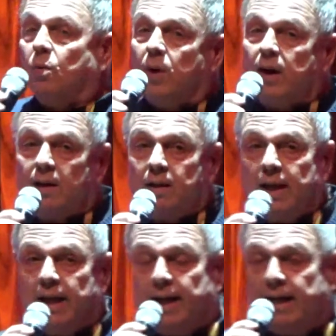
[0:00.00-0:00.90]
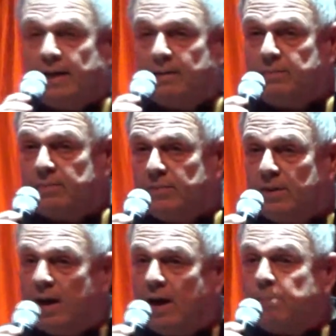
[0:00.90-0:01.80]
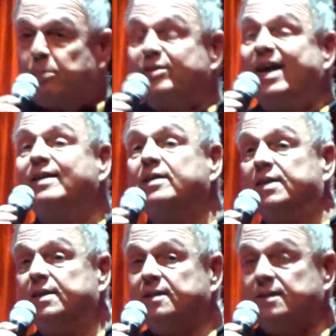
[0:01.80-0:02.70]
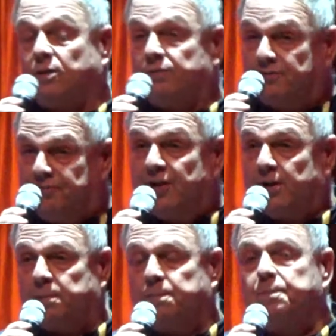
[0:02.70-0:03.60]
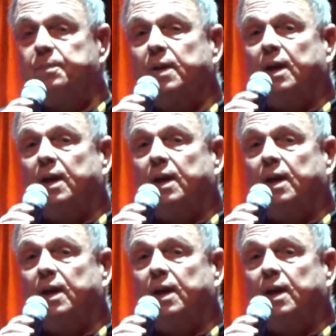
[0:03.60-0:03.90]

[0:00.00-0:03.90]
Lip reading: Well, our protagonist of the film,